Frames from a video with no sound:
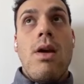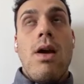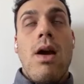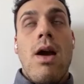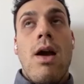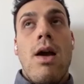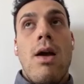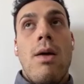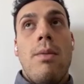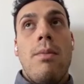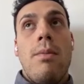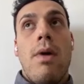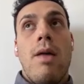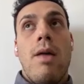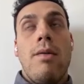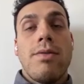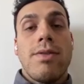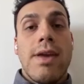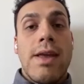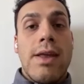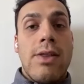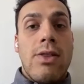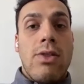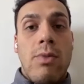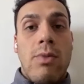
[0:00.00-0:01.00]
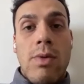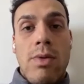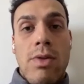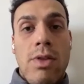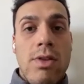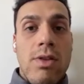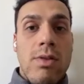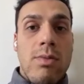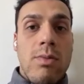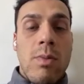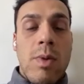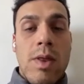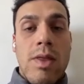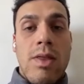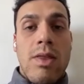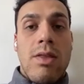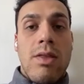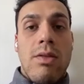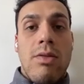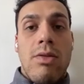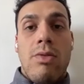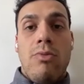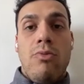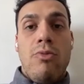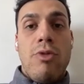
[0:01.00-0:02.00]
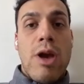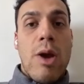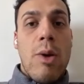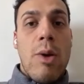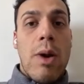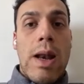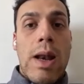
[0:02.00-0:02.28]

Obviously, with Rio